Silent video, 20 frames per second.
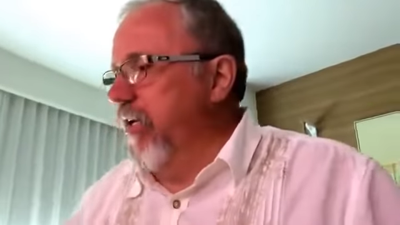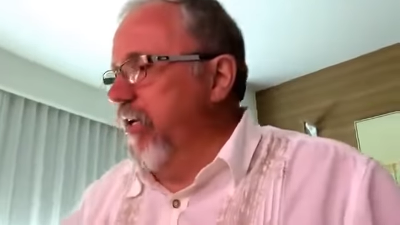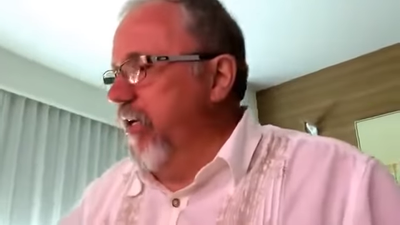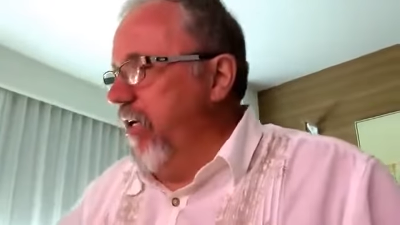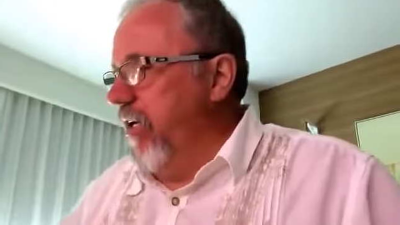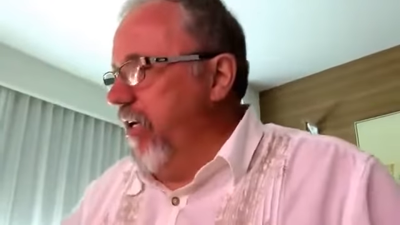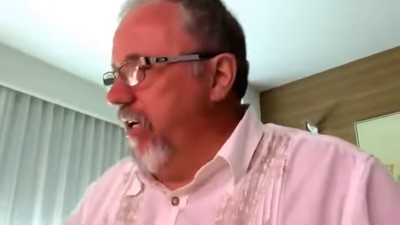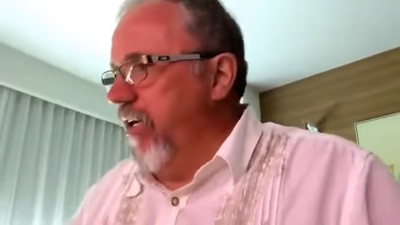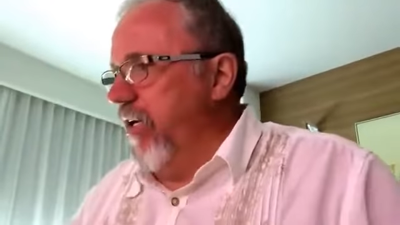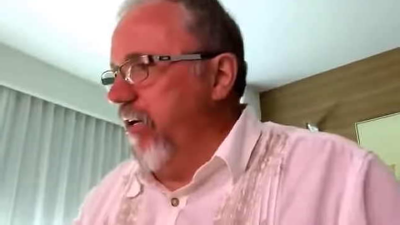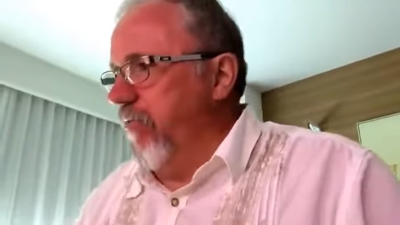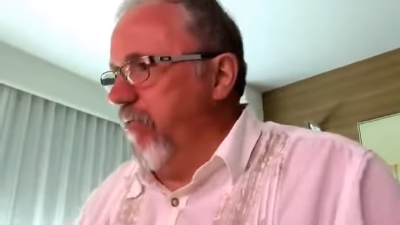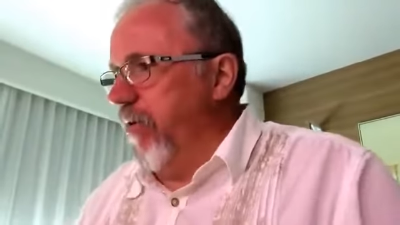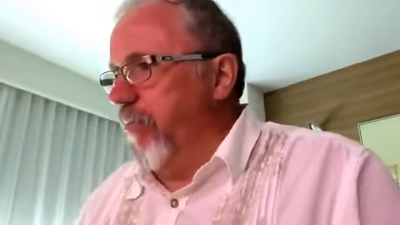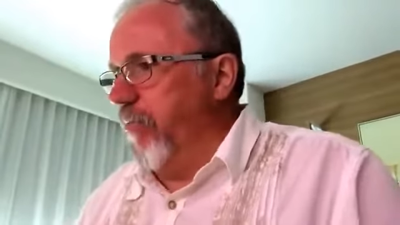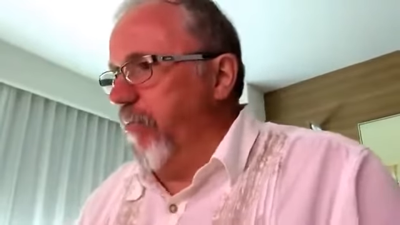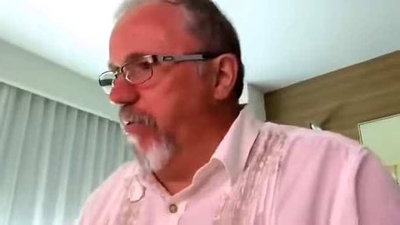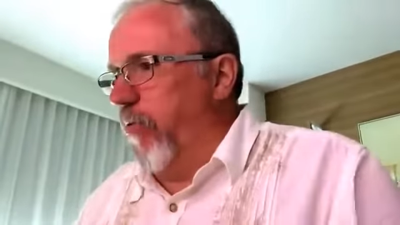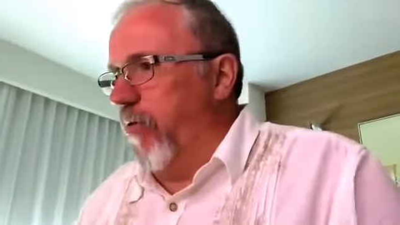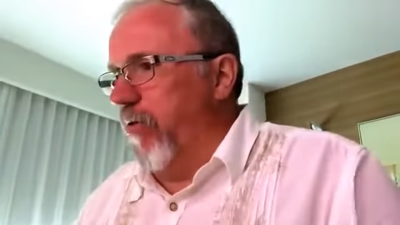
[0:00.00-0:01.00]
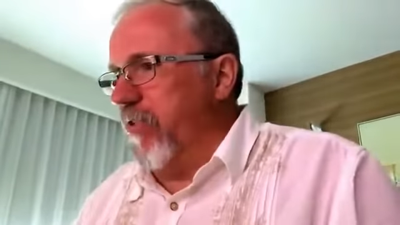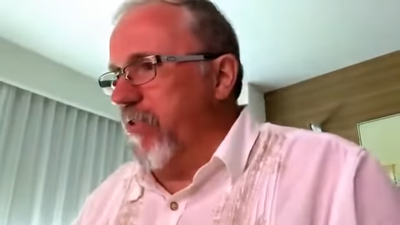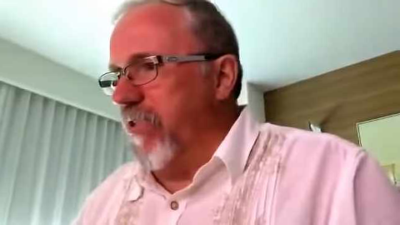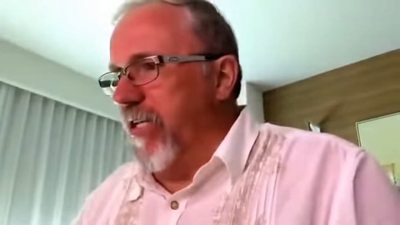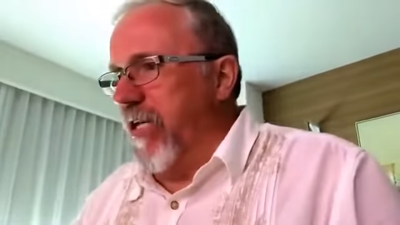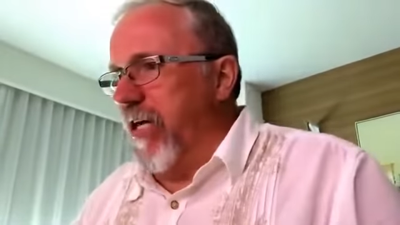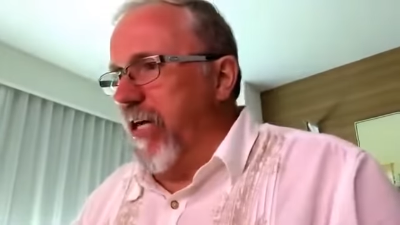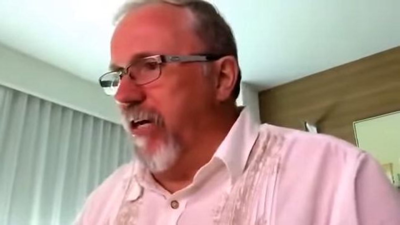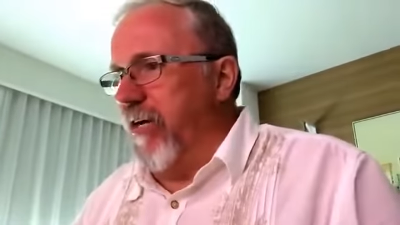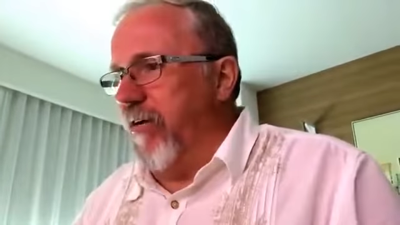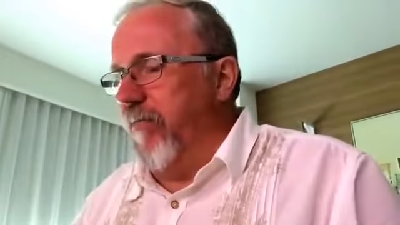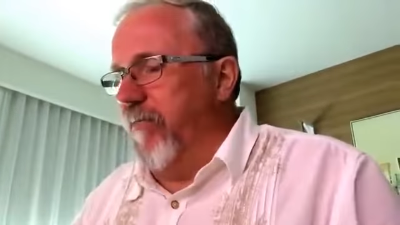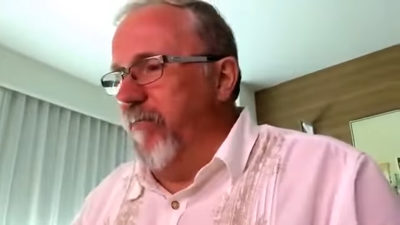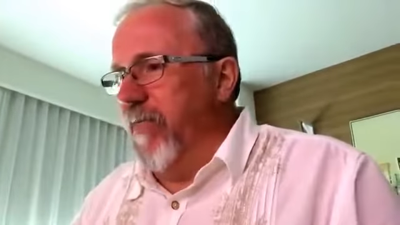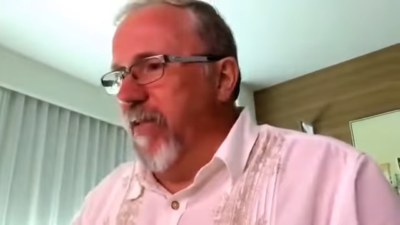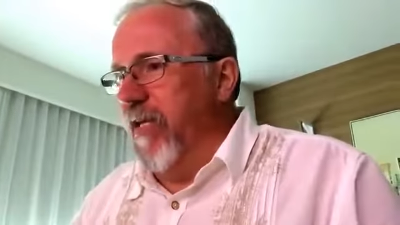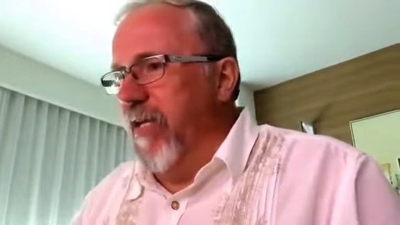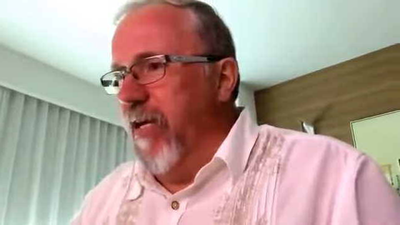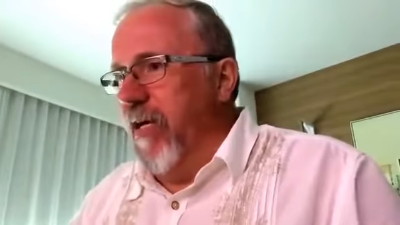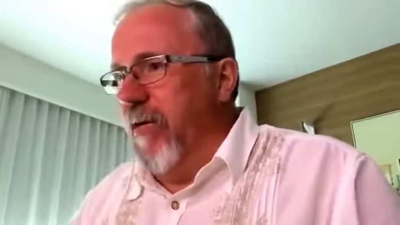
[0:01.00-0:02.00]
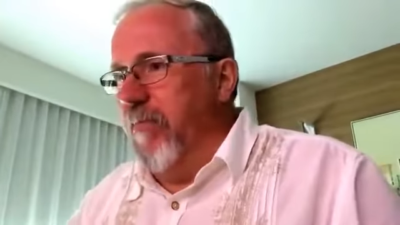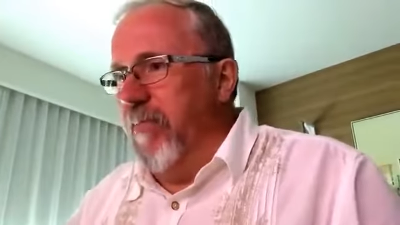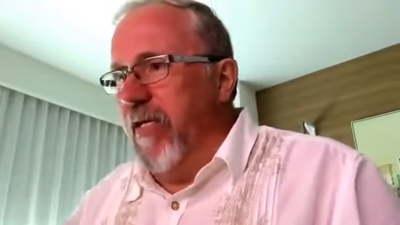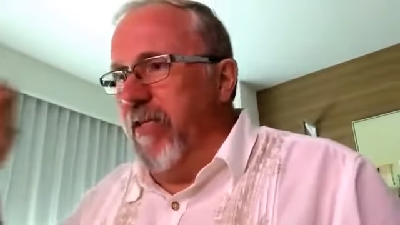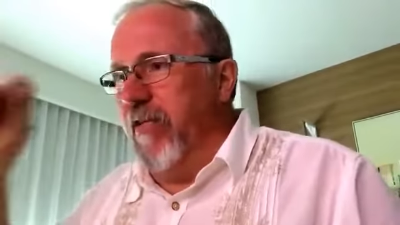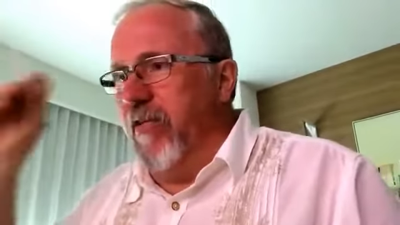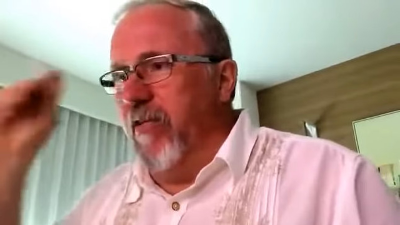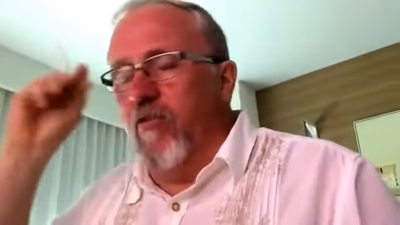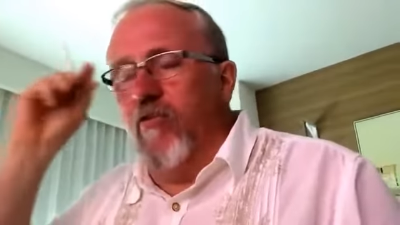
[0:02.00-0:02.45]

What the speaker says: Reports now amid the